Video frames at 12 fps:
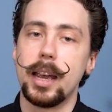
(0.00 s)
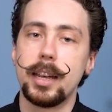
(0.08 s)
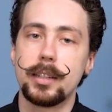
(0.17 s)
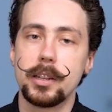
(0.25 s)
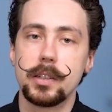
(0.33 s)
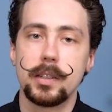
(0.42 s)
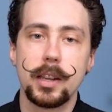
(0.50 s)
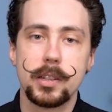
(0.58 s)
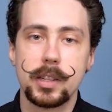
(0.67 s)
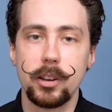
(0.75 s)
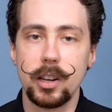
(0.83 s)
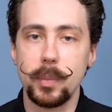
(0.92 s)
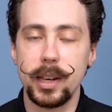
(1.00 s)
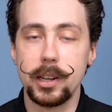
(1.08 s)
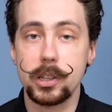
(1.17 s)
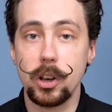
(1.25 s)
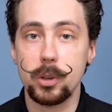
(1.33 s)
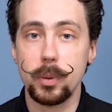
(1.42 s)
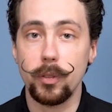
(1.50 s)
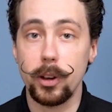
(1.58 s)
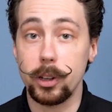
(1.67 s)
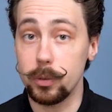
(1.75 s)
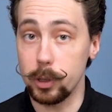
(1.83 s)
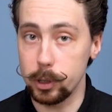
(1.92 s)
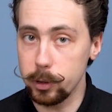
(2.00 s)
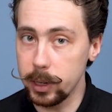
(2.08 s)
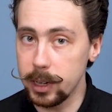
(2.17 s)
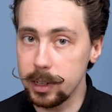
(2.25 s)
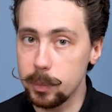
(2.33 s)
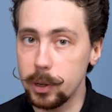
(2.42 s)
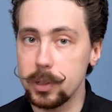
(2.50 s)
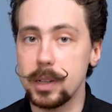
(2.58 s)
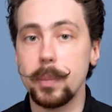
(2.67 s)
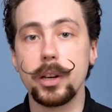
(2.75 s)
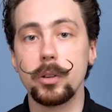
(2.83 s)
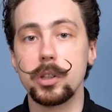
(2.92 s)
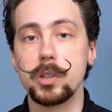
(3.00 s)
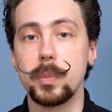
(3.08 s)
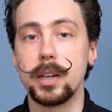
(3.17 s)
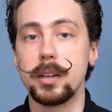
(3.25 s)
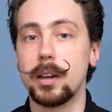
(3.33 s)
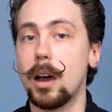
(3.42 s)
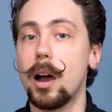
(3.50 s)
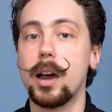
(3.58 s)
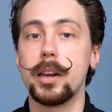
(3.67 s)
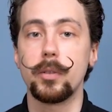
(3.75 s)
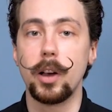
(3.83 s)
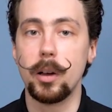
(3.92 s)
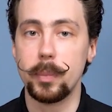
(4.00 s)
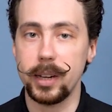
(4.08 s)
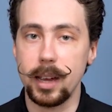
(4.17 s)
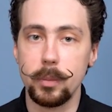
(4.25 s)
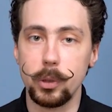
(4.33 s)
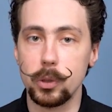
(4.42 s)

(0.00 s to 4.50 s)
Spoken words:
it doesn't necessarily mean it's going to be very good for acrylic, because it may not spin at a high enough RPM.